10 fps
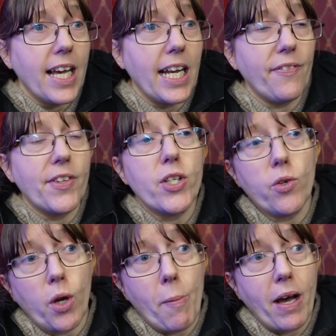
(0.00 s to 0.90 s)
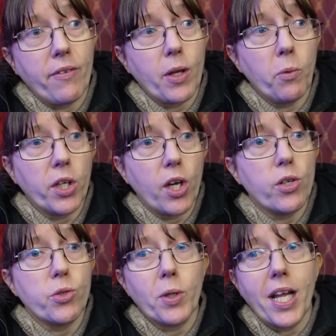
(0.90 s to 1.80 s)
And if they do come out, they want to go
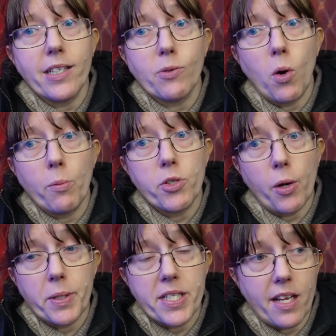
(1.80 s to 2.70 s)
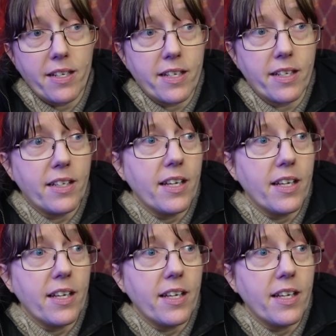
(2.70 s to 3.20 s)
to a nice warm shopping centre.